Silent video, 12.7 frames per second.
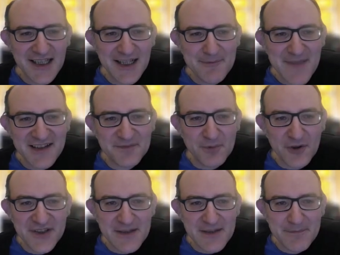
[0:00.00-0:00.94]

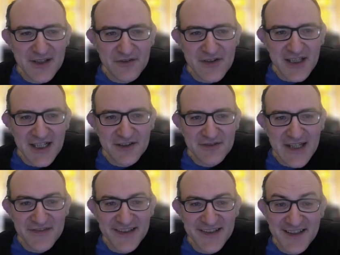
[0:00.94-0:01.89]
Exploiting the pin on the knight on
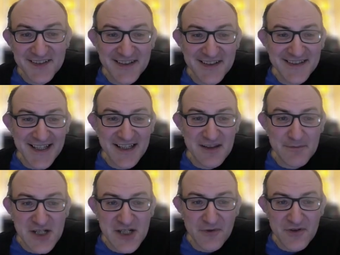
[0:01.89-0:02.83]
f6, attacking the
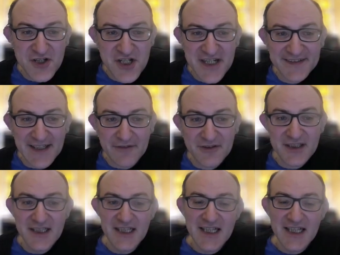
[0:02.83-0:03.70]
bishop on g7,